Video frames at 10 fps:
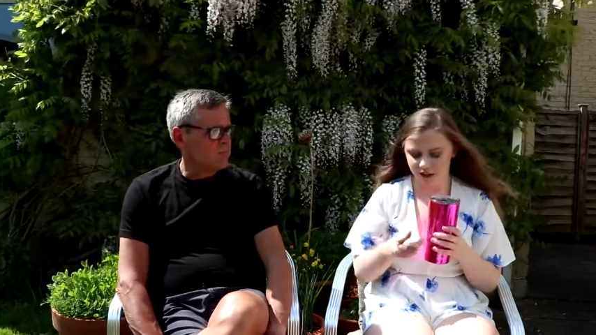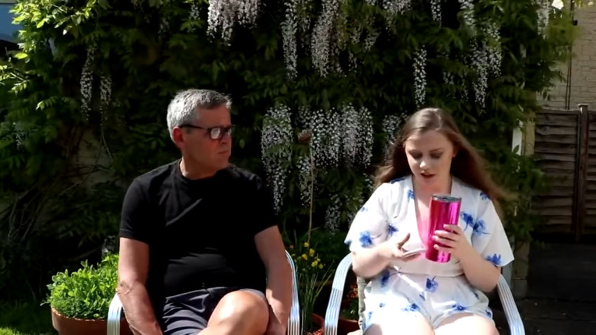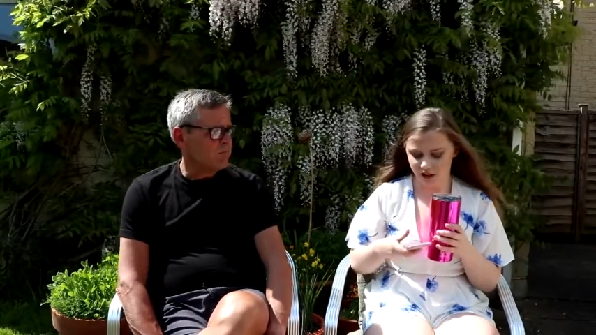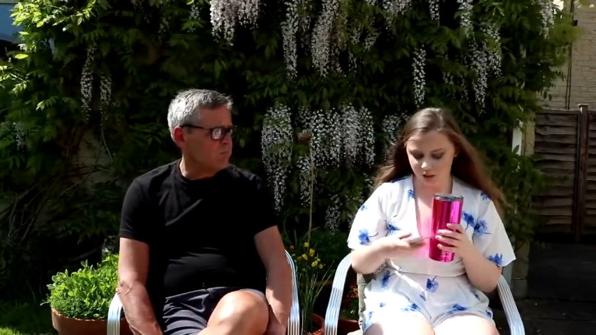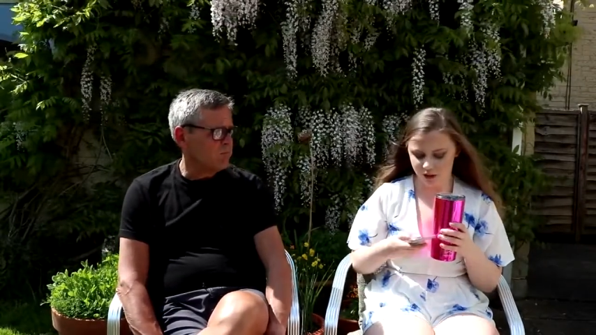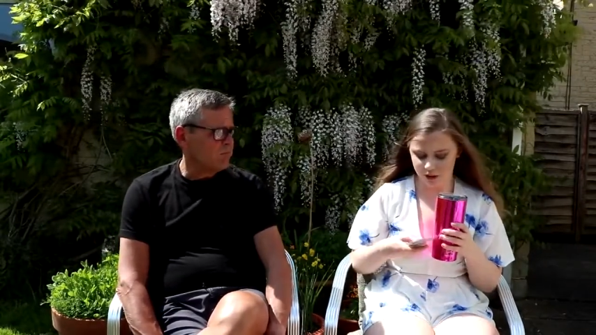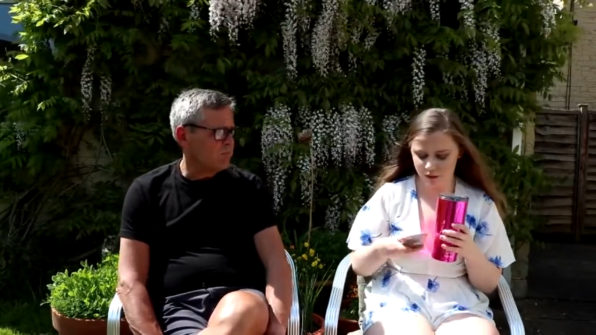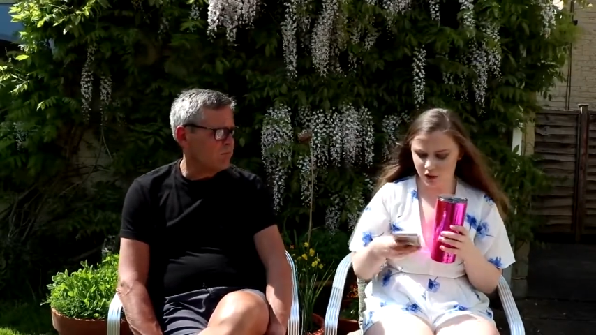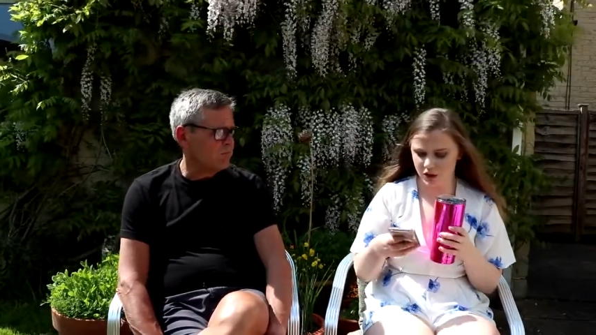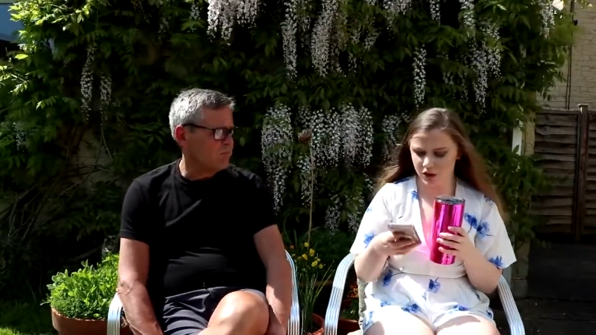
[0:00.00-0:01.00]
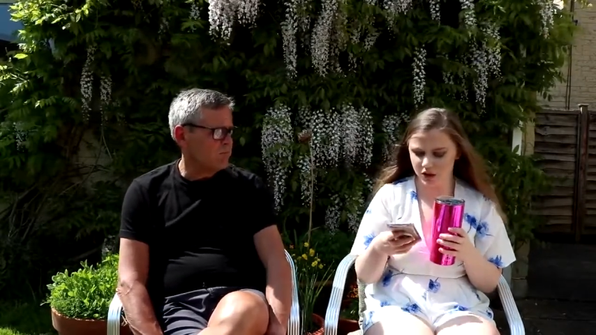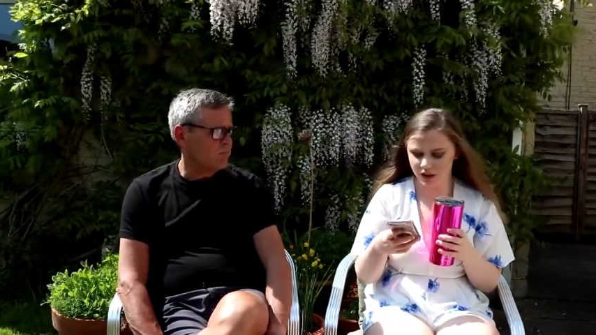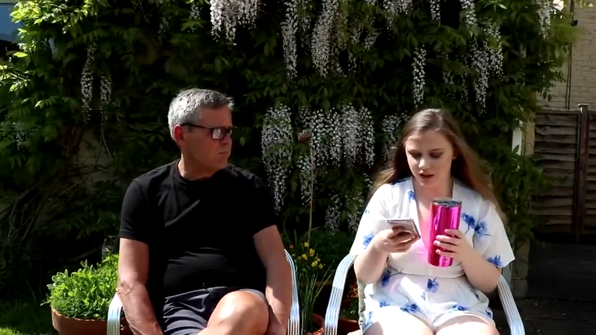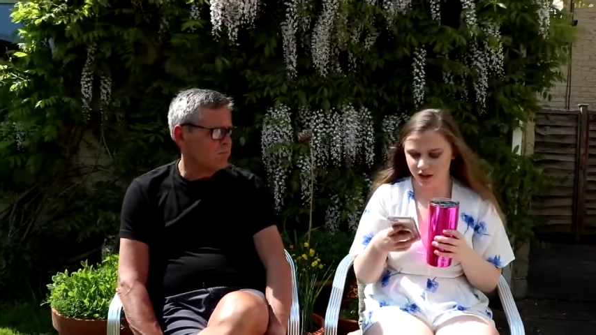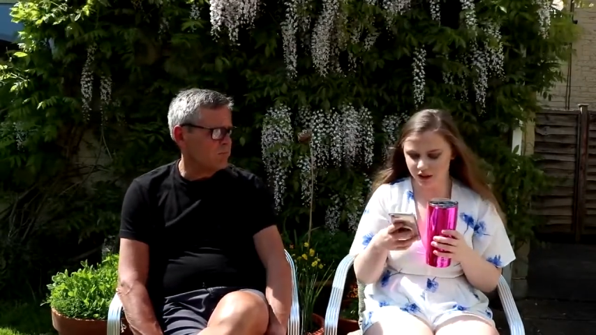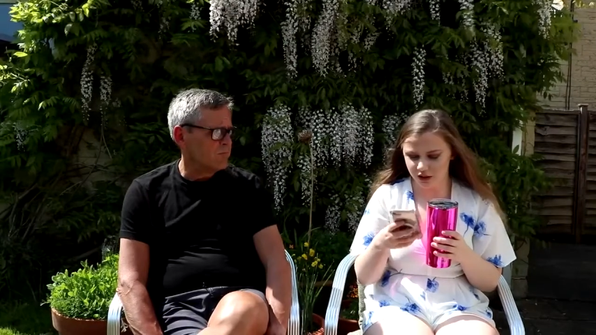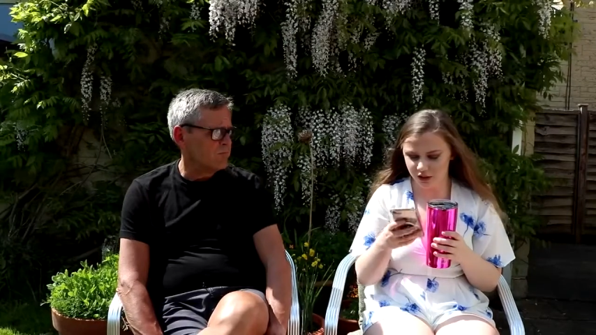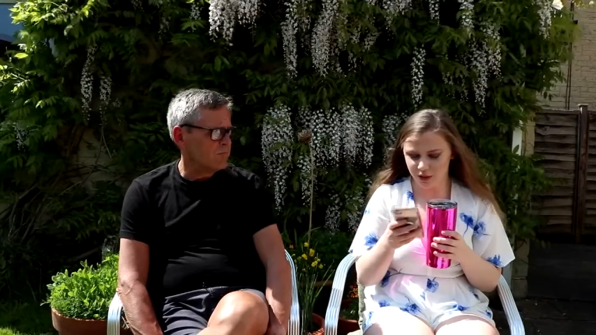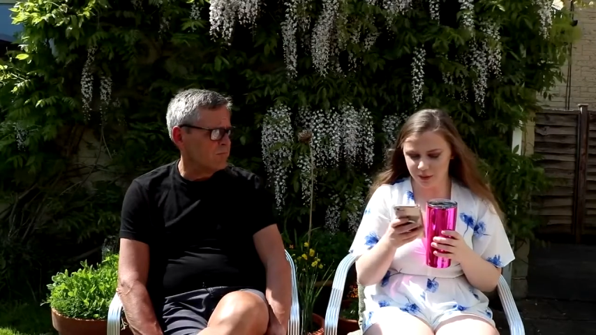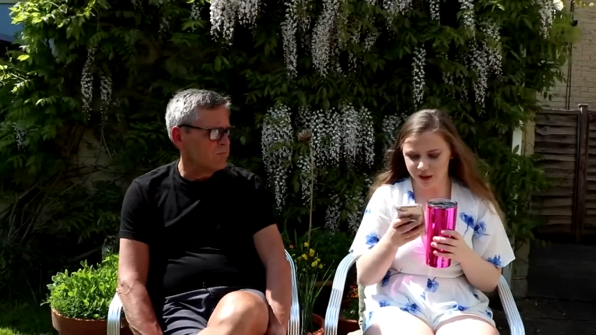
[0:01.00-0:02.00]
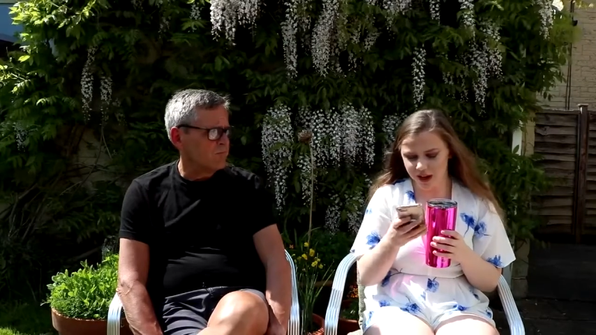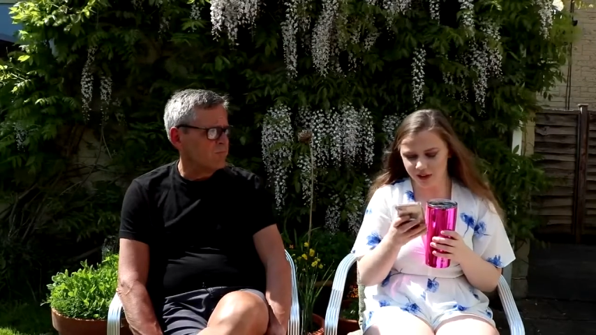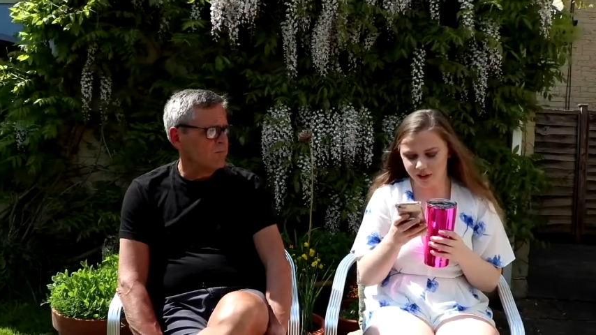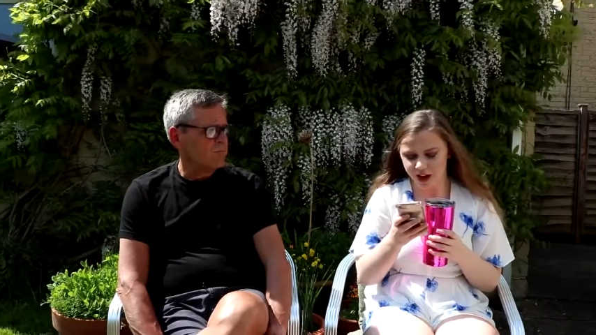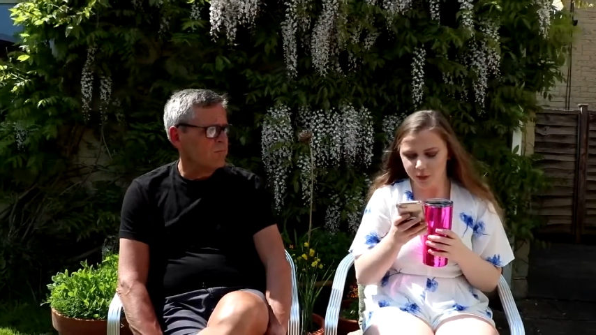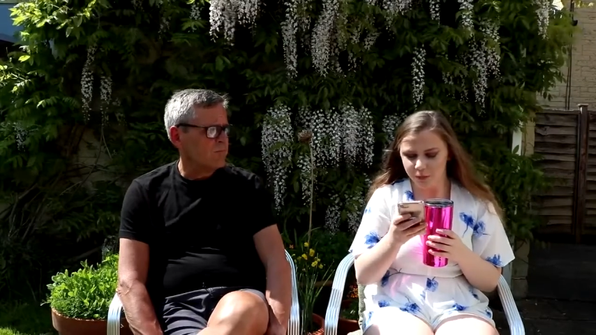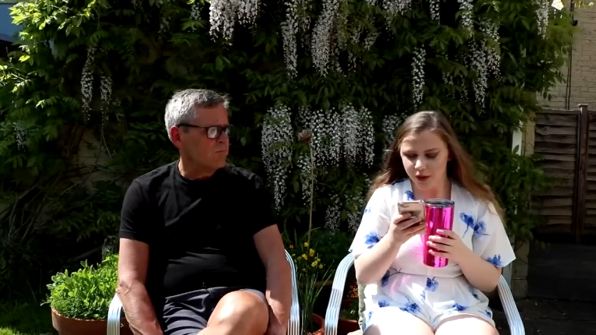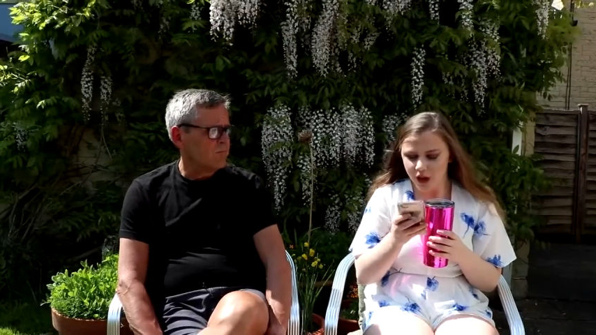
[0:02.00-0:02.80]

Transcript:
Speaker 1: that's pretty much the story behind that.